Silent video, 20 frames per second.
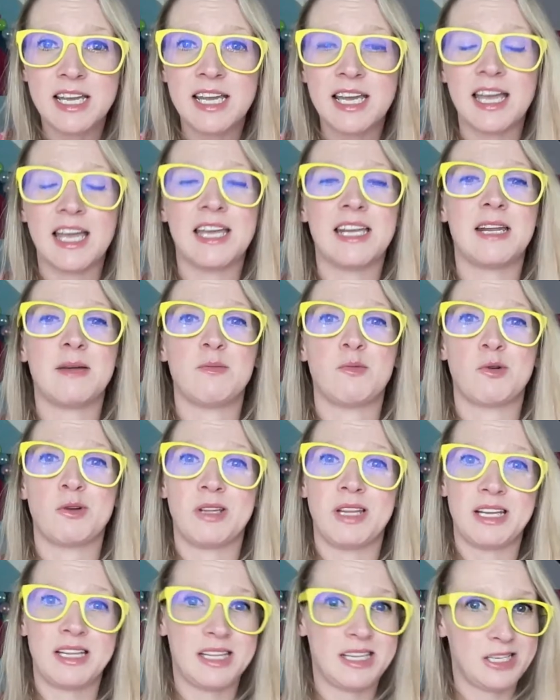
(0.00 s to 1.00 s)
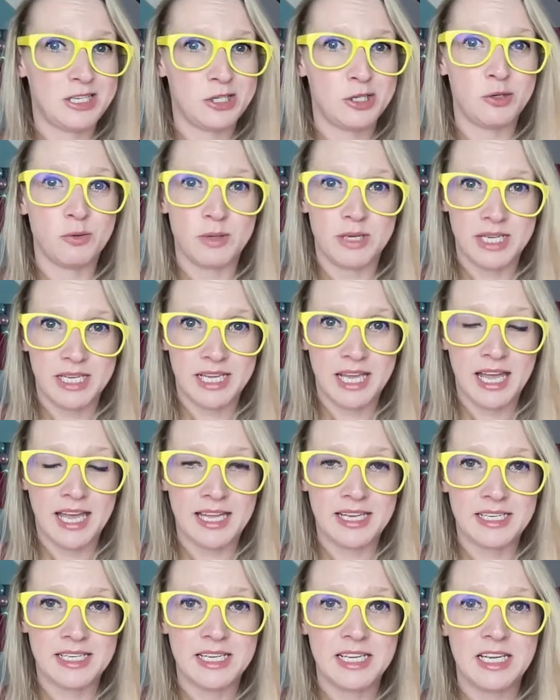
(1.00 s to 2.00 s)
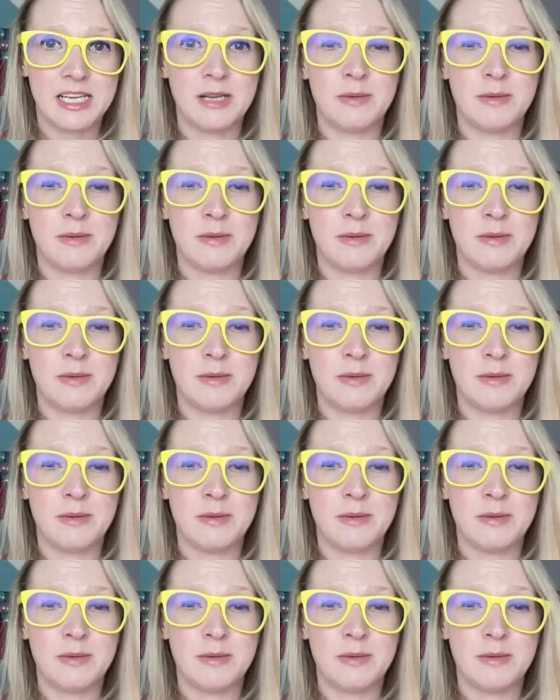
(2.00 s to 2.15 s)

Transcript: and I'm more likely to do it again,